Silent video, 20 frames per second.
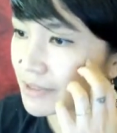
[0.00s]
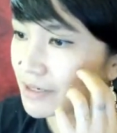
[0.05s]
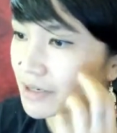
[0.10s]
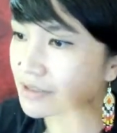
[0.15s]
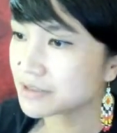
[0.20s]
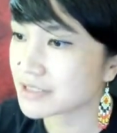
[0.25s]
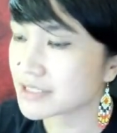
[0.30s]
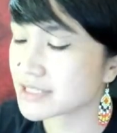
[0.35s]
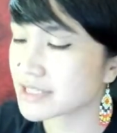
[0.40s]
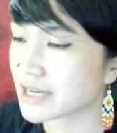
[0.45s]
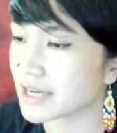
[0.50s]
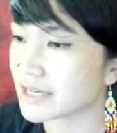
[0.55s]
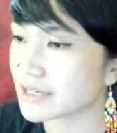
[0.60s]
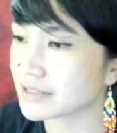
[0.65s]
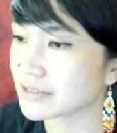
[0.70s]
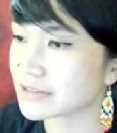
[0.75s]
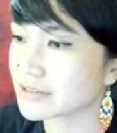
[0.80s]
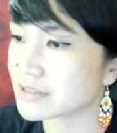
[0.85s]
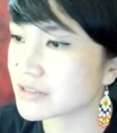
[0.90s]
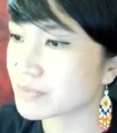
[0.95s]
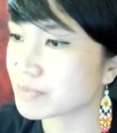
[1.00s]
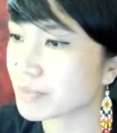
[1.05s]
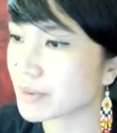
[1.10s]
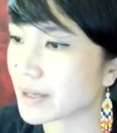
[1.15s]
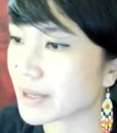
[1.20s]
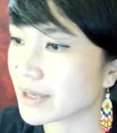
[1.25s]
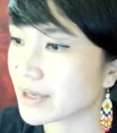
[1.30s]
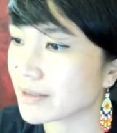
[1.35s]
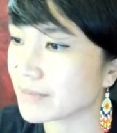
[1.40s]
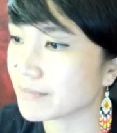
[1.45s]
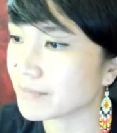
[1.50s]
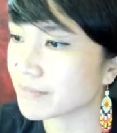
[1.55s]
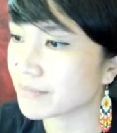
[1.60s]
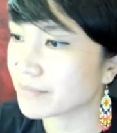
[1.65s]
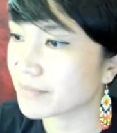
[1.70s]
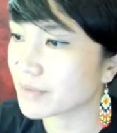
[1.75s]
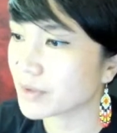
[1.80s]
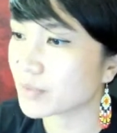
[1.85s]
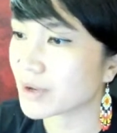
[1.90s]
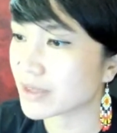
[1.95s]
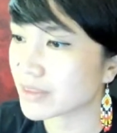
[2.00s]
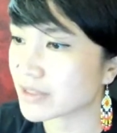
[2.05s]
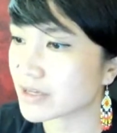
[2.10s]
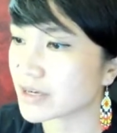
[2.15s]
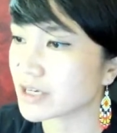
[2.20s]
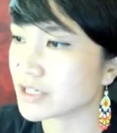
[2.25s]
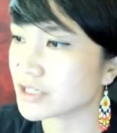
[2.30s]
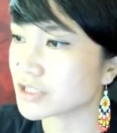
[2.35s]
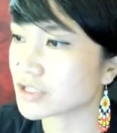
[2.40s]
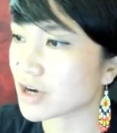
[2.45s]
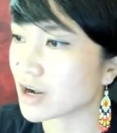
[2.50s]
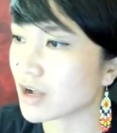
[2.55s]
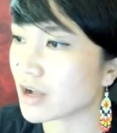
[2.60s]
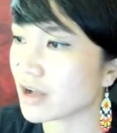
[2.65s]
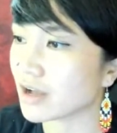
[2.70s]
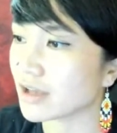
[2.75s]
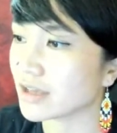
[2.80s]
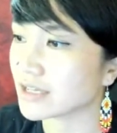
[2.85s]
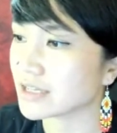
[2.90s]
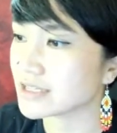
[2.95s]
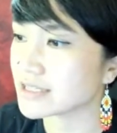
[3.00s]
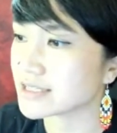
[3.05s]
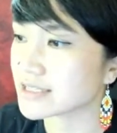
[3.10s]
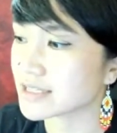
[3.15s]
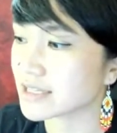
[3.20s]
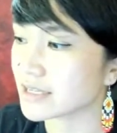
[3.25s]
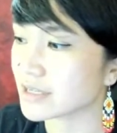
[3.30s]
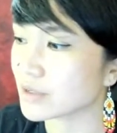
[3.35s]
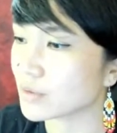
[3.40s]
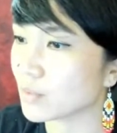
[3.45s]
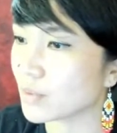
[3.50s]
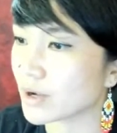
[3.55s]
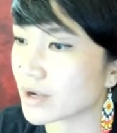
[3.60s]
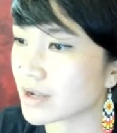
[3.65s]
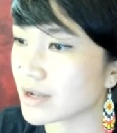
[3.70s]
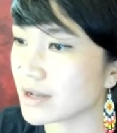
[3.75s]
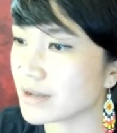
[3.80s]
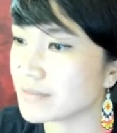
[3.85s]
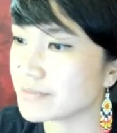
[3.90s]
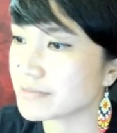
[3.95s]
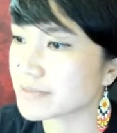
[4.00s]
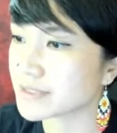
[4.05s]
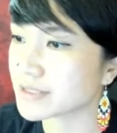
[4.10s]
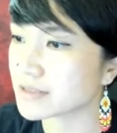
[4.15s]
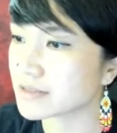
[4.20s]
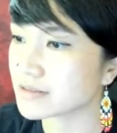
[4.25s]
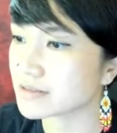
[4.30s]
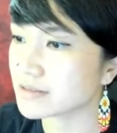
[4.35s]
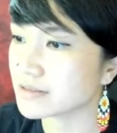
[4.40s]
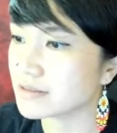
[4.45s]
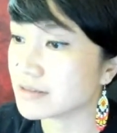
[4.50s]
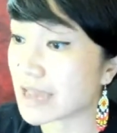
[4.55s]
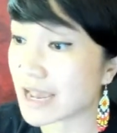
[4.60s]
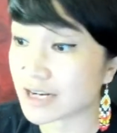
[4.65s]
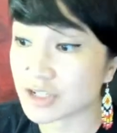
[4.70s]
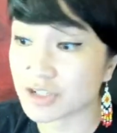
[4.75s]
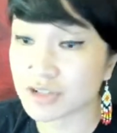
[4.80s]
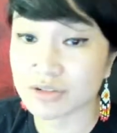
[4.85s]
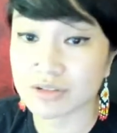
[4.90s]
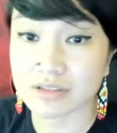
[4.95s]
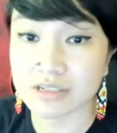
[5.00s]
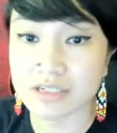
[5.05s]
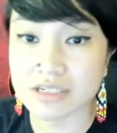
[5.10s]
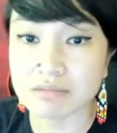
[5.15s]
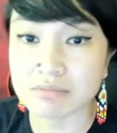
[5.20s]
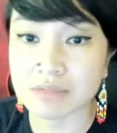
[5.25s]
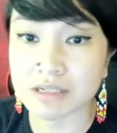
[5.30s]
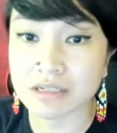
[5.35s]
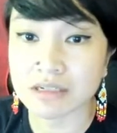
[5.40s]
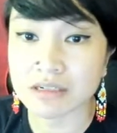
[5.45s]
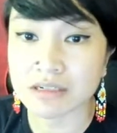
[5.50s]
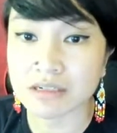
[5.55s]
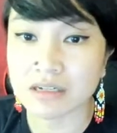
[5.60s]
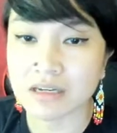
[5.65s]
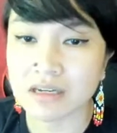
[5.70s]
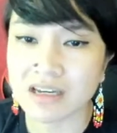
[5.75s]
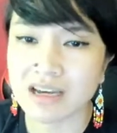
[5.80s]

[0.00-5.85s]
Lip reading: art styles, but the way that I draw is like what comes naturally to me.